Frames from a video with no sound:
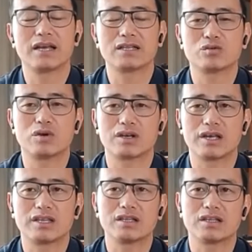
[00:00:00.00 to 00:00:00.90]
that's what
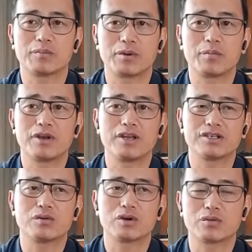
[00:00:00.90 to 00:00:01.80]
I think the
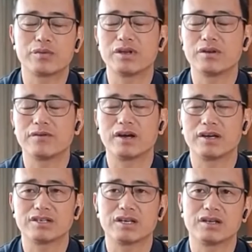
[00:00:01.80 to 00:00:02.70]
preparation what we did for
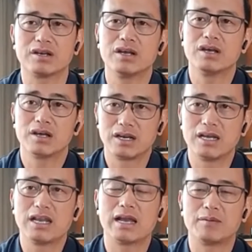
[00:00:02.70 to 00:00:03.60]
ASEAN
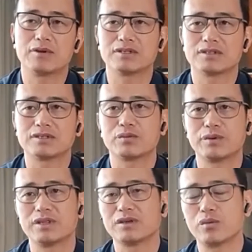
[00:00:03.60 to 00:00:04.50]
really helped us
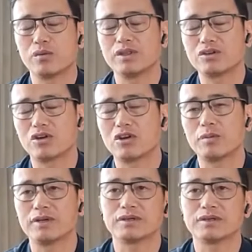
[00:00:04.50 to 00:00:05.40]
win the
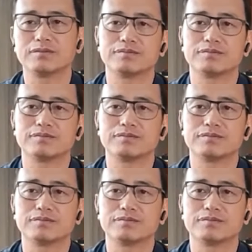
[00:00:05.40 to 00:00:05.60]
tournament.